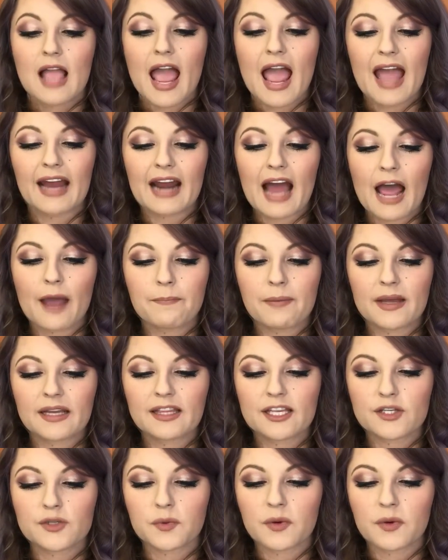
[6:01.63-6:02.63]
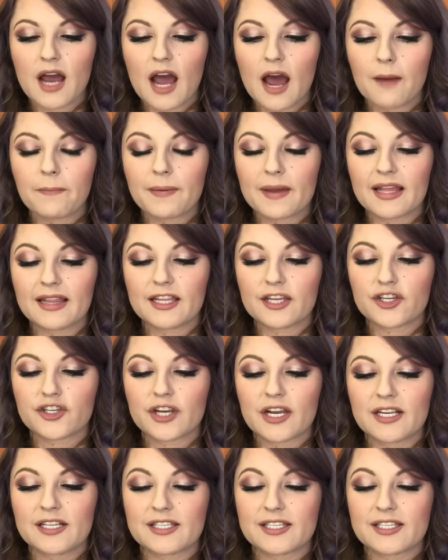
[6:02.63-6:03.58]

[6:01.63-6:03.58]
And I picked this up in the shade